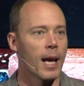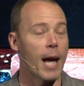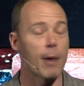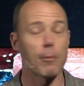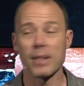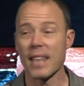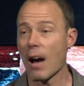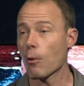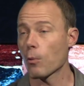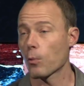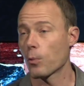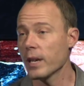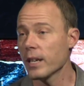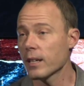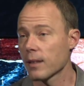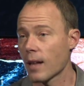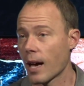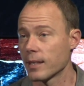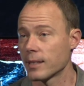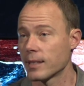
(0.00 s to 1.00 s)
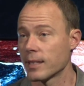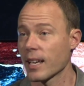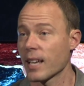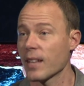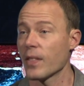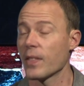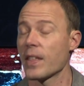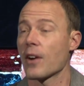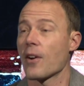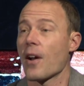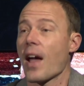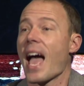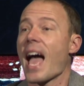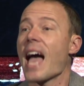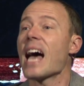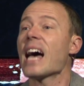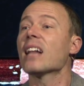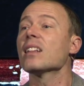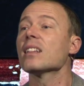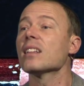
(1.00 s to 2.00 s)
and without realizing it, they're
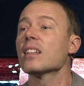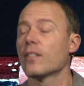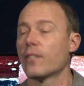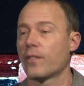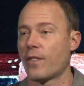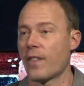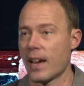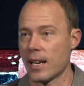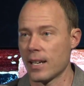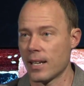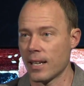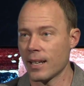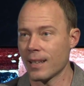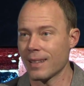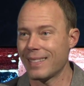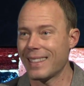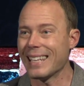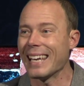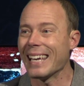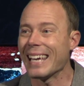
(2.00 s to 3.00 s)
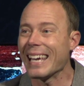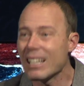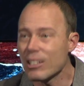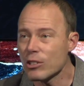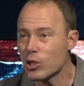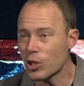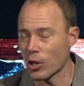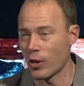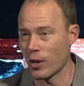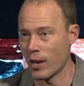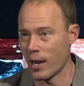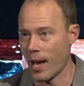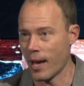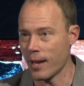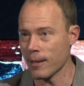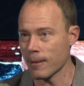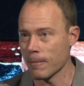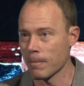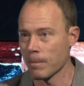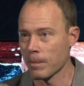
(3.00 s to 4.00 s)
elevating the
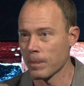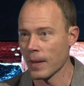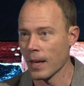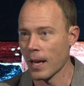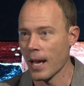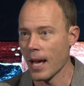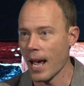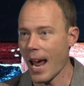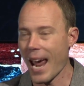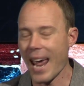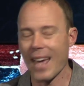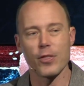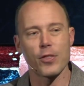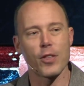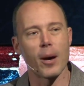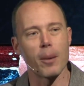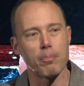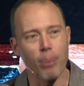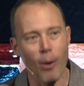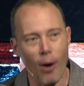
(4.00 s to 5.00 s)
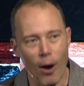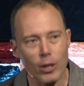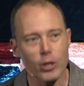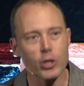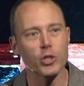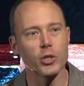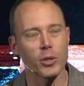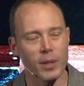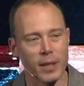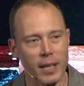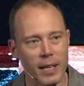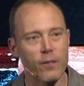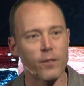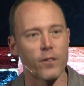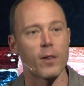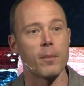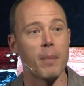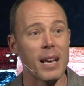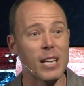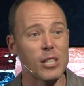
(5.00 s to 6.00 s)
internet and the partial
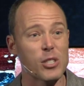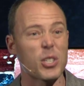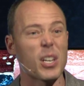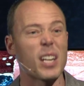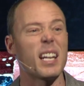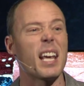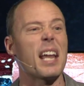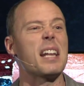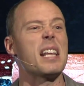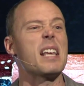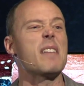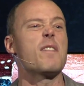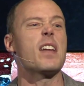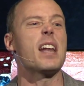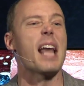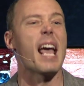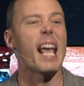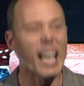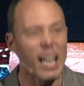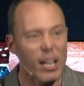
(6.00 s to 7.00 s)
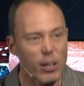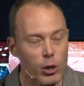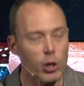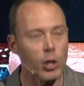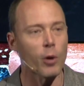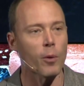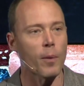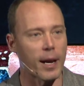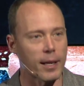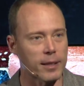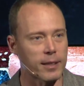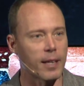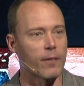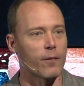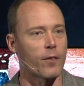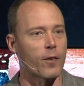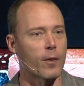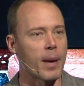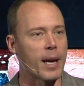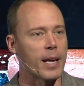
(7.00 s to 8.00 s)
information and even incorrect
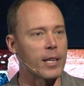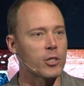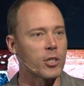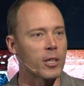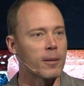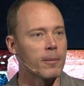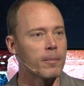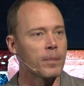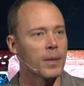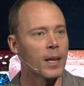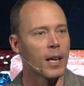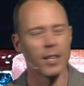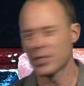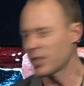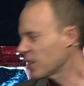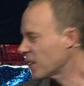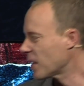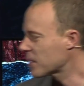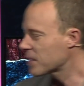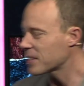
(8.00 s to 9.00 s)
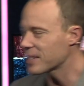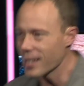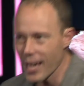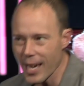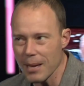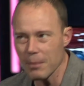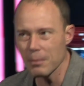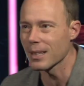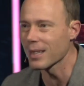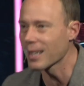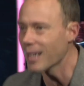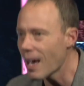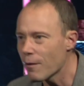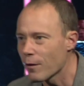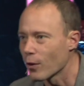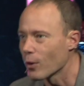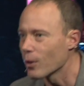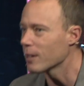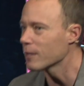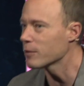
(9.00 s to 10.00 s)
information to the same
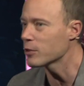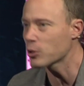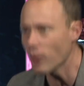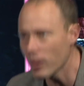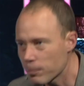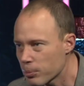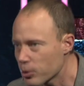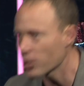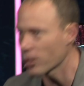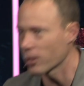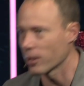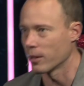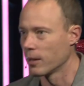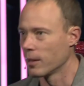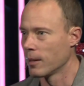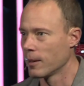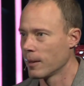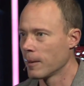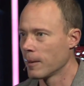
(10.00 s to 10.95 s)
level of Scripture.